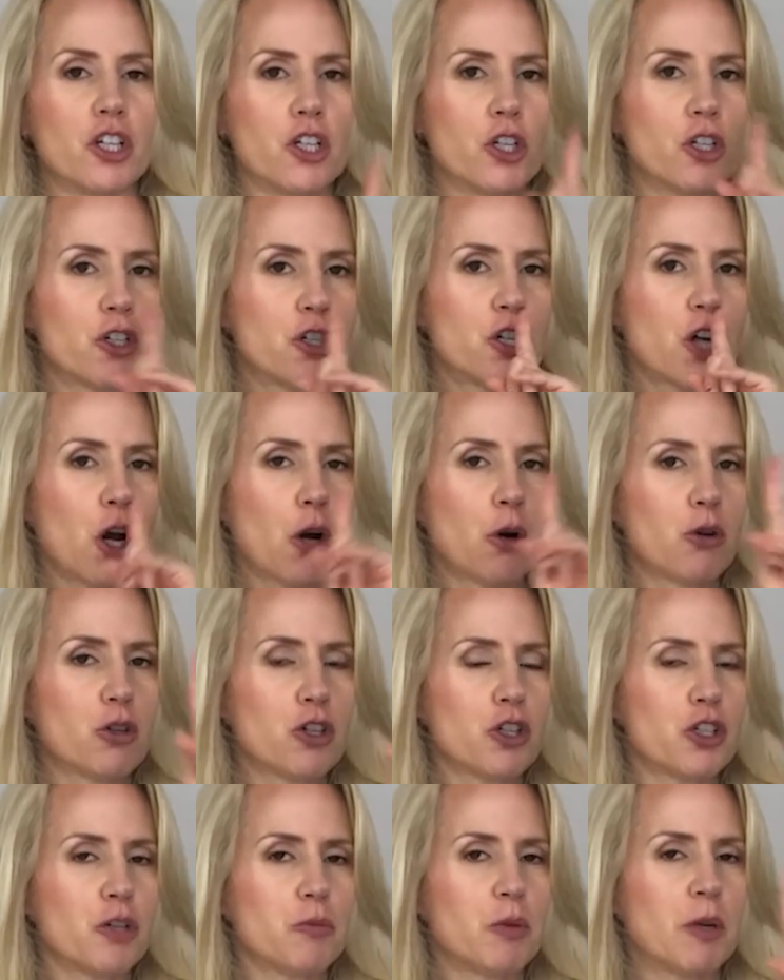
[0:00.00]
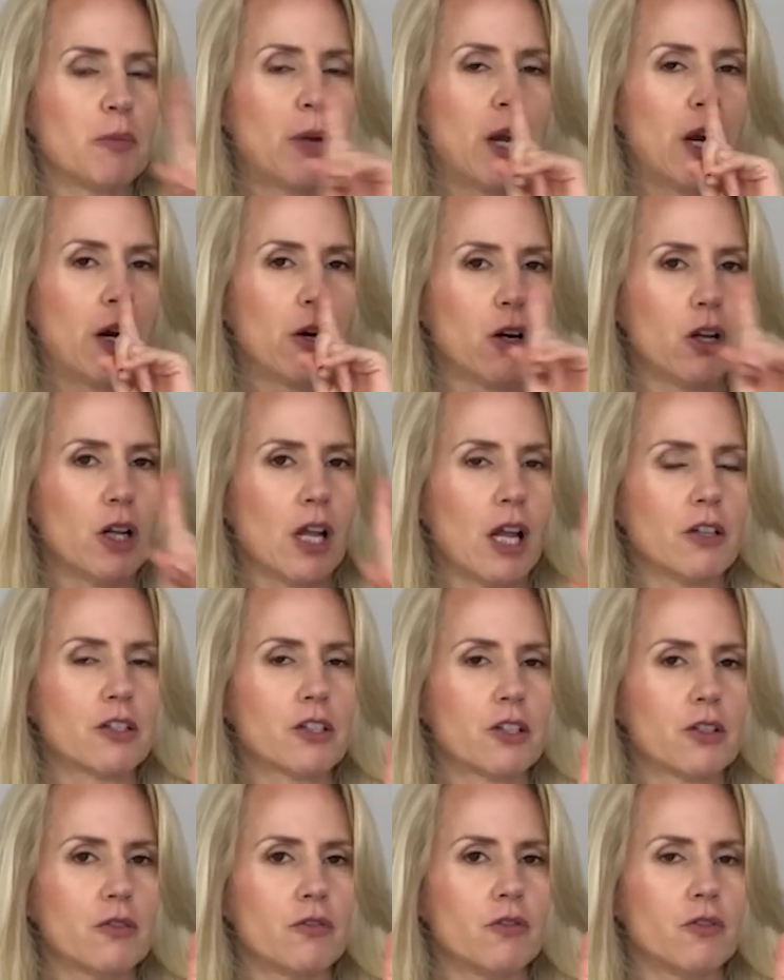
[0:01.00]
Your nose should be parallel to
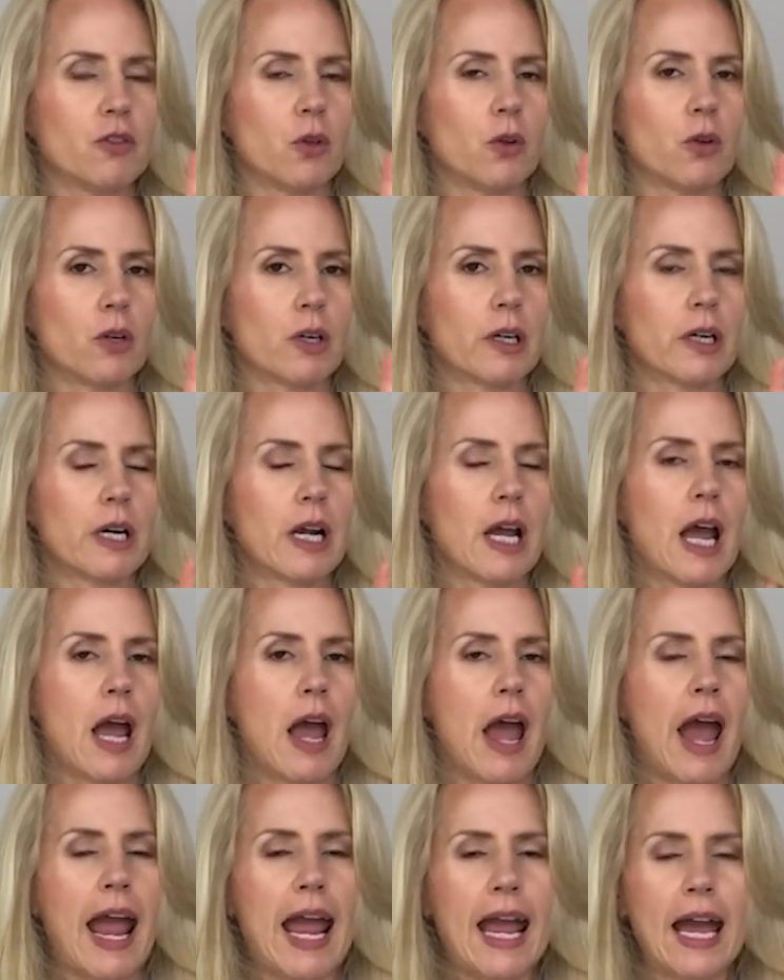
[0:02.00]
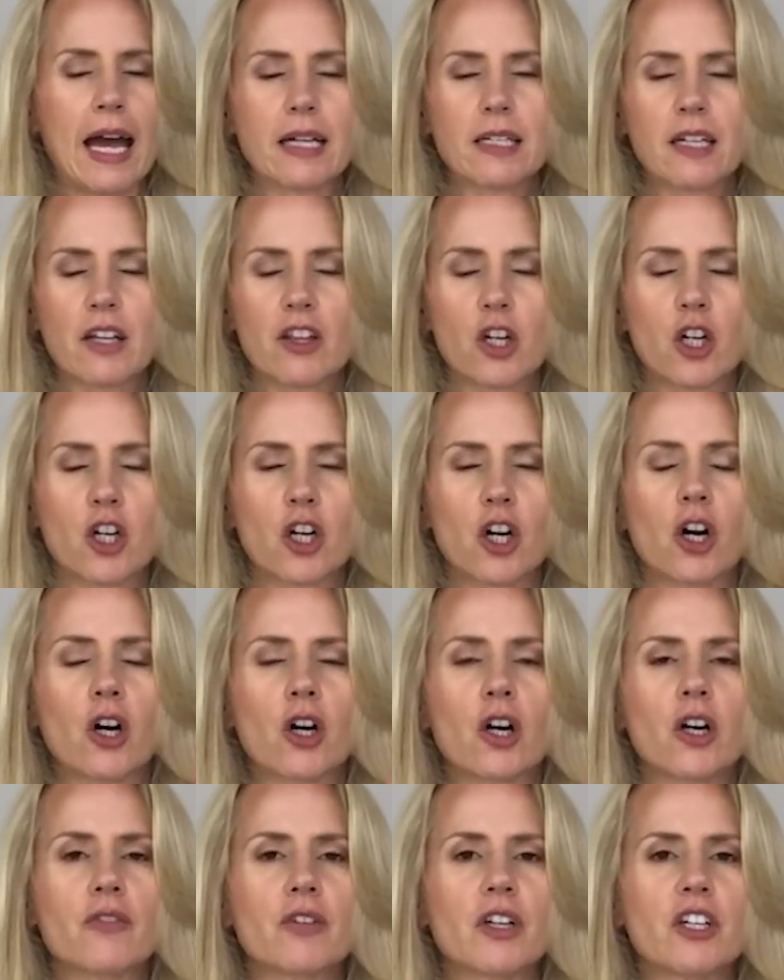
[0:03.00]
the floor, and the
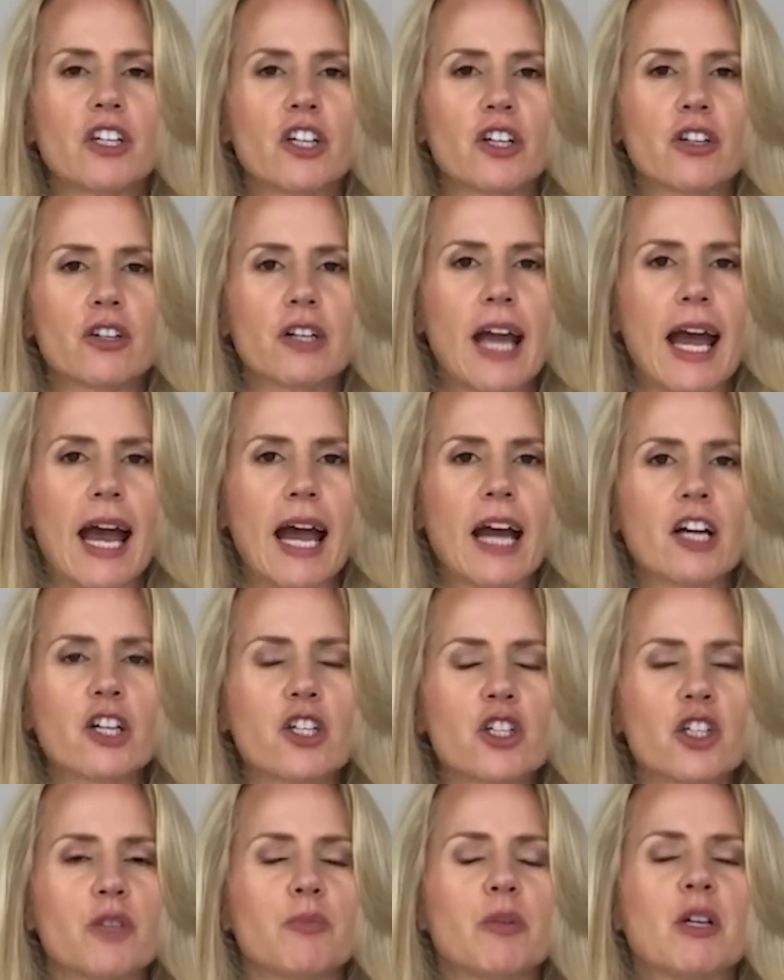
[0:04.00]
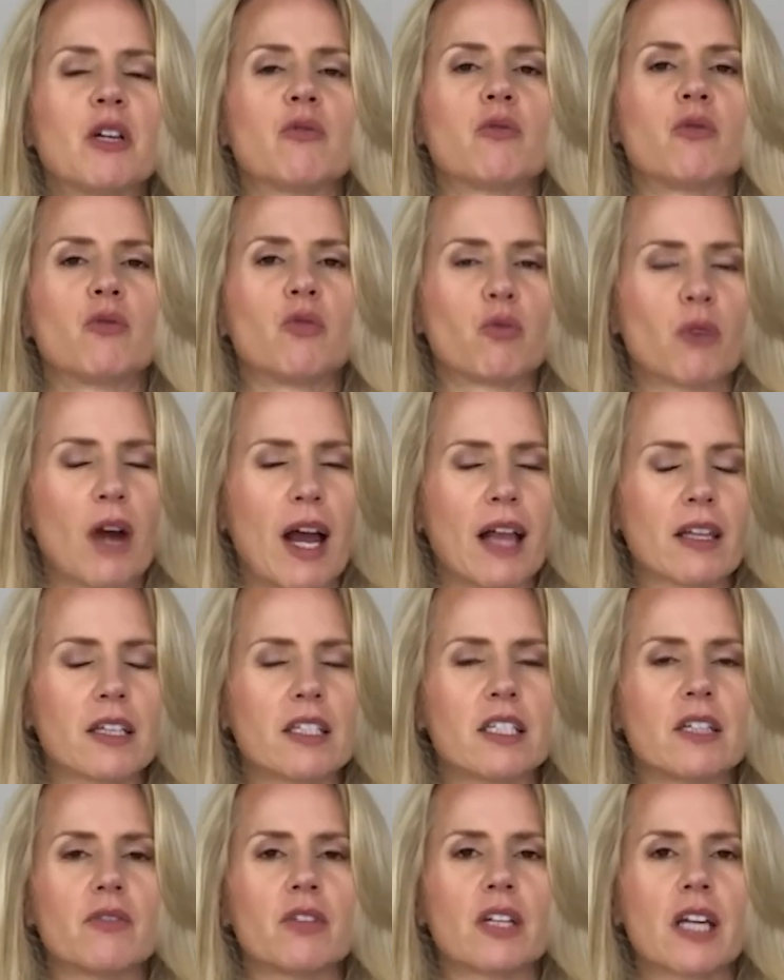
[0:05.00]
curve in your neck should be
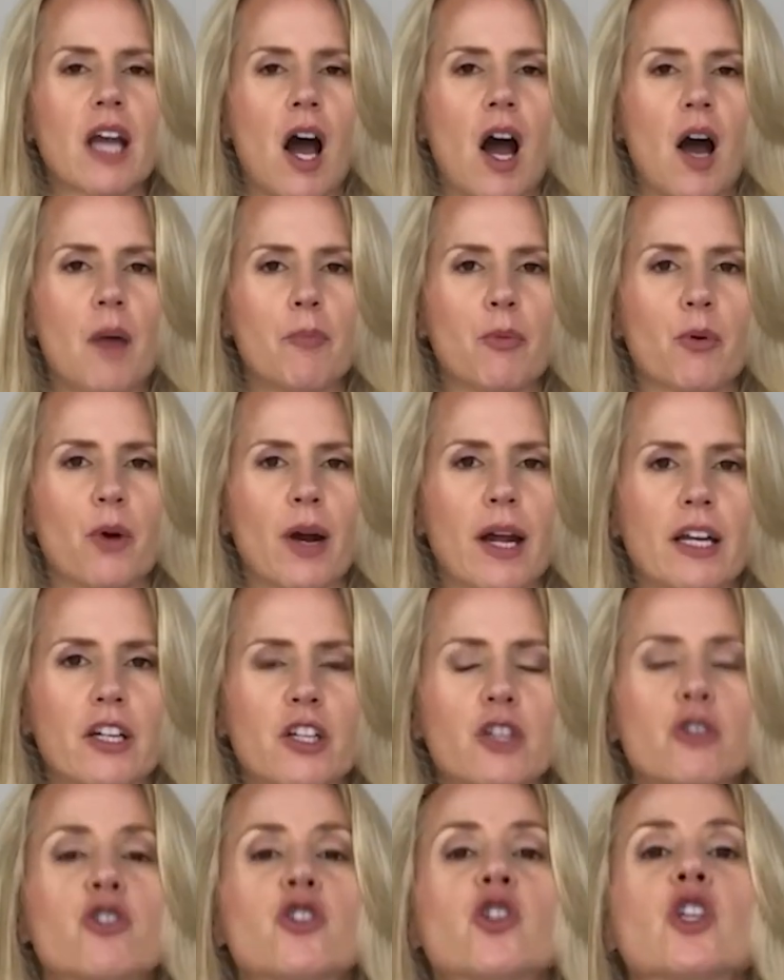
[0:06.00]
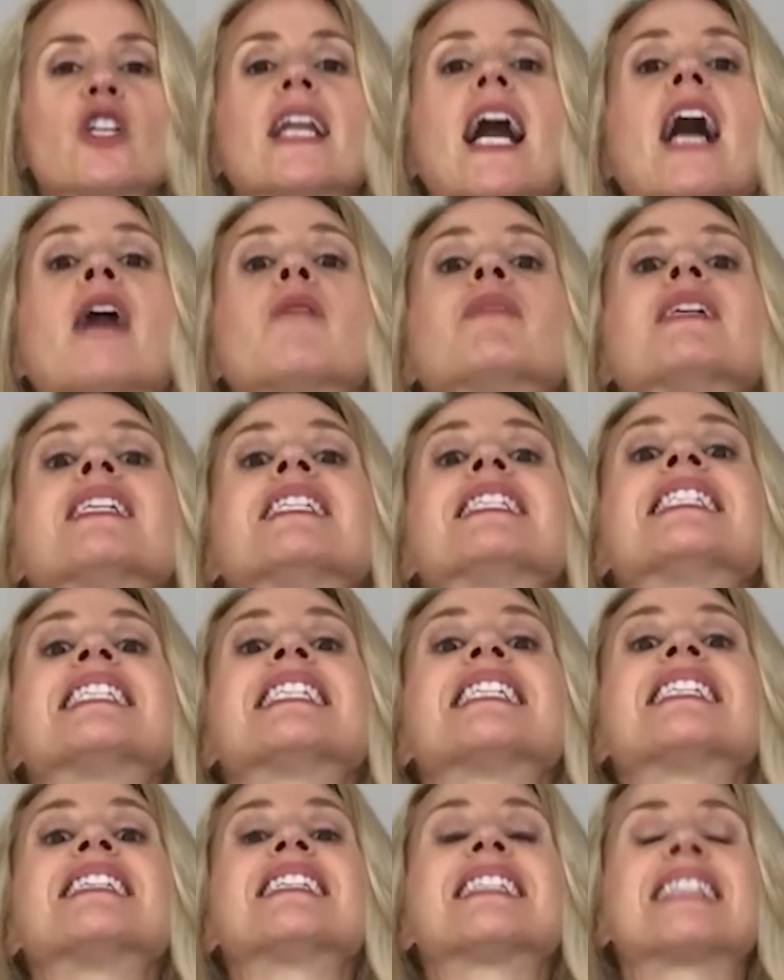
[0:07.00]
relatively upright. You should not be
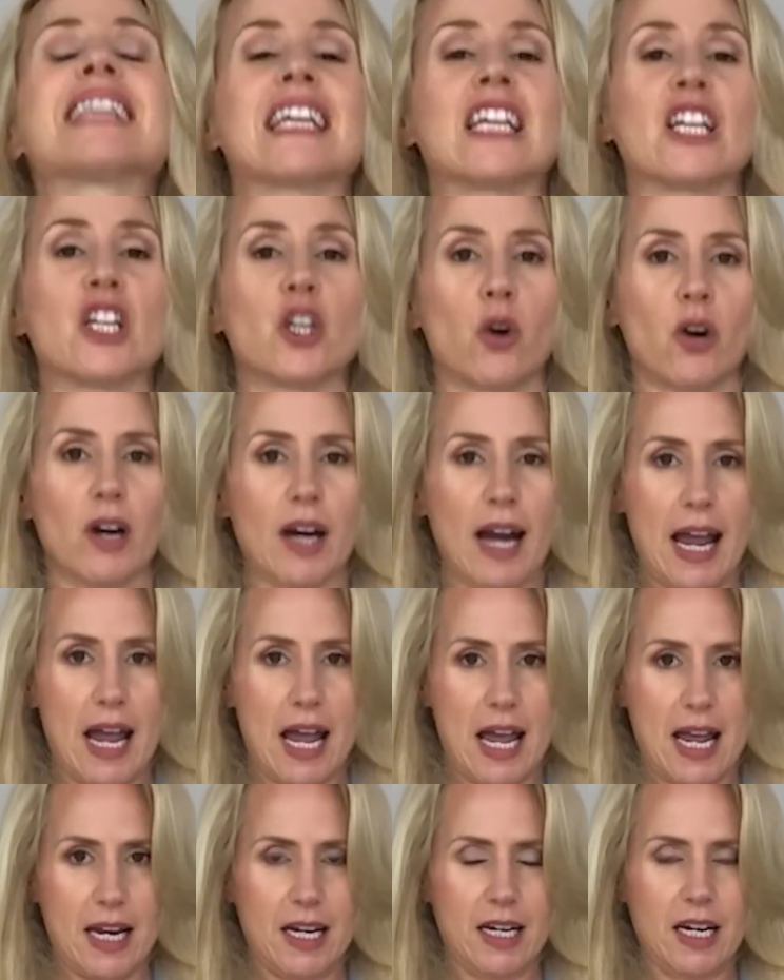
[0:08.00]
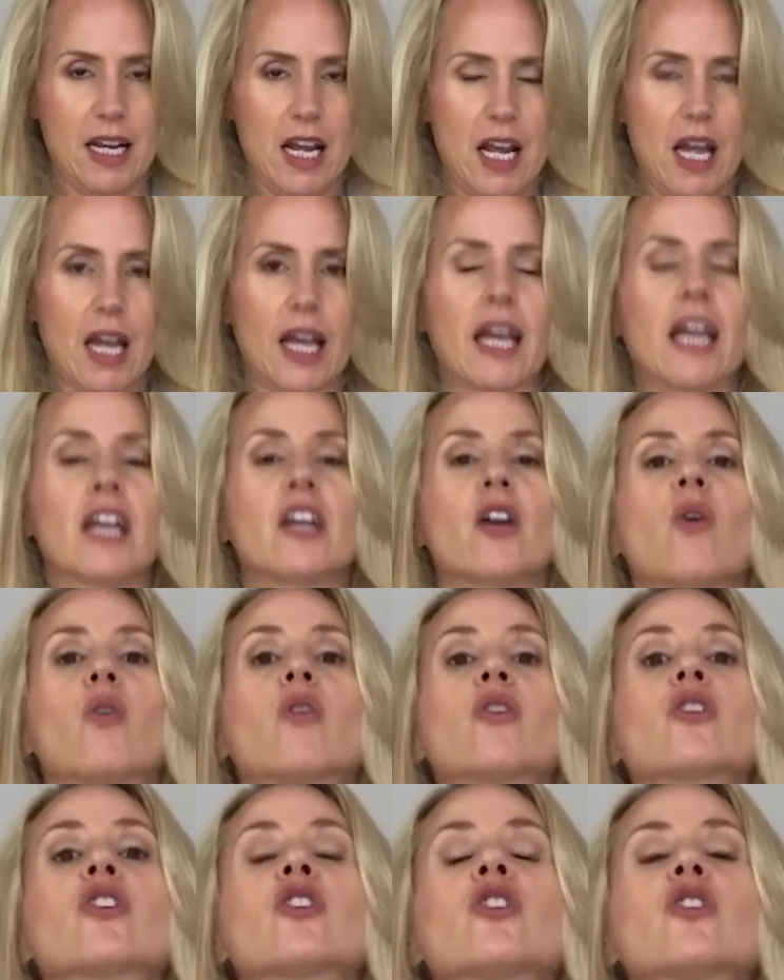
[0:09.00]
tilting your head in
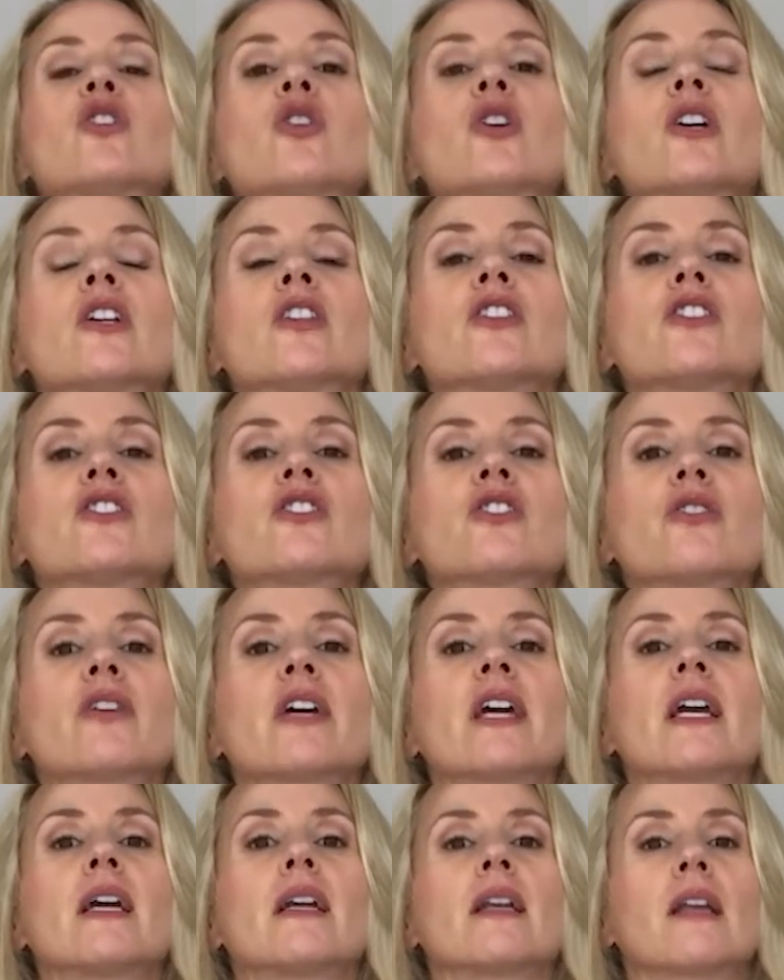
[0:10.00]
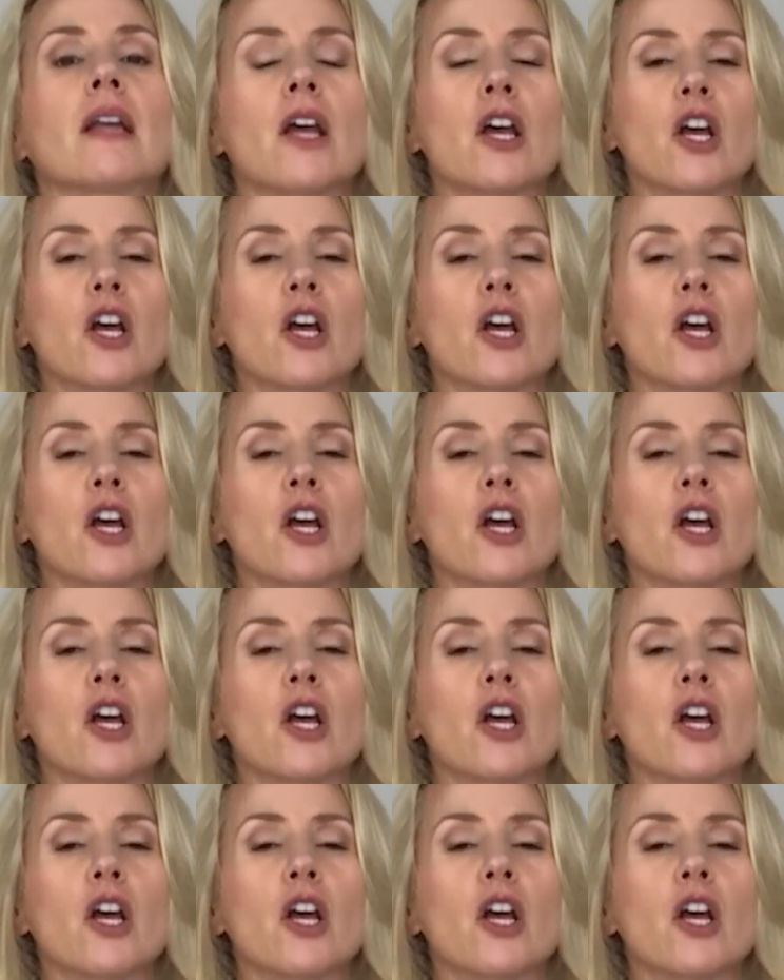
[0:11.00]
order to look at the screen.